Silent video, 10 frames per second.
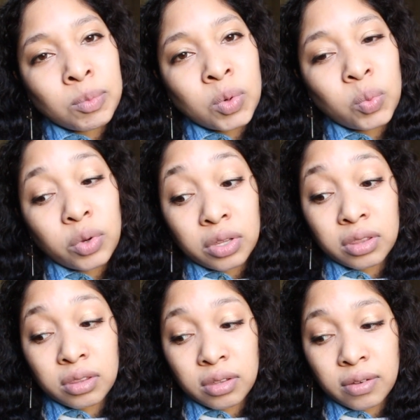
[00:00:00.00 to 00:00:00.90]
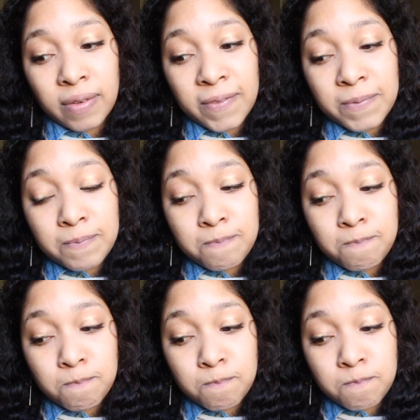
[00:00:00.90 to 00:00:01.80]
up with
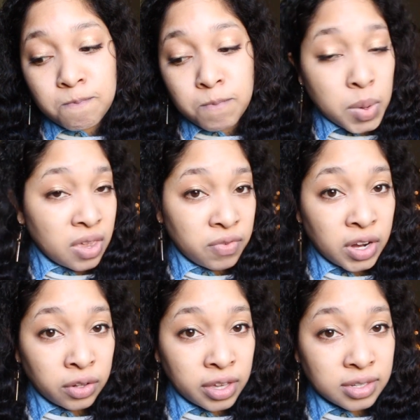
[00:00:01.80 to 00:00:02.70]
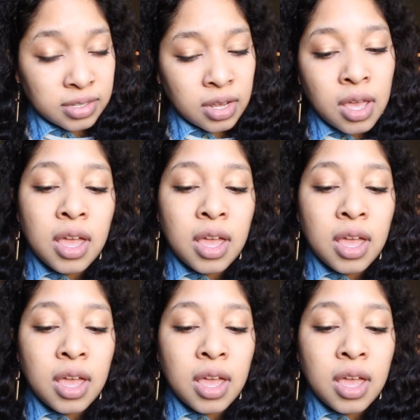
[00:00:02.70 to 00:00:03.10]
Be Fearless.